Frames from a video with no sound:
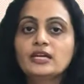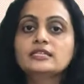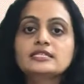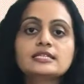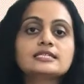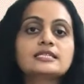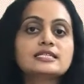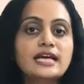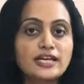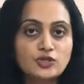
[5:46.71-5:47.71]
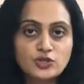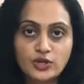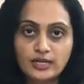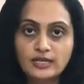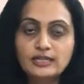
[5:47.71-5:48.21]
This is the
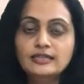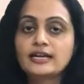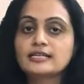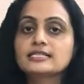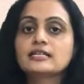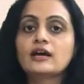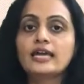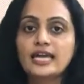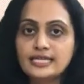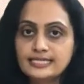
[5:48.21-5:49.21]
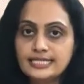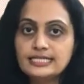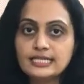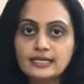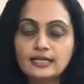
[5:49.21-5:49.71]
sinusoidal, that is the AC
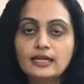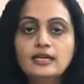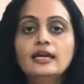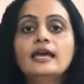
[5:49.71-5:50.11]
signal,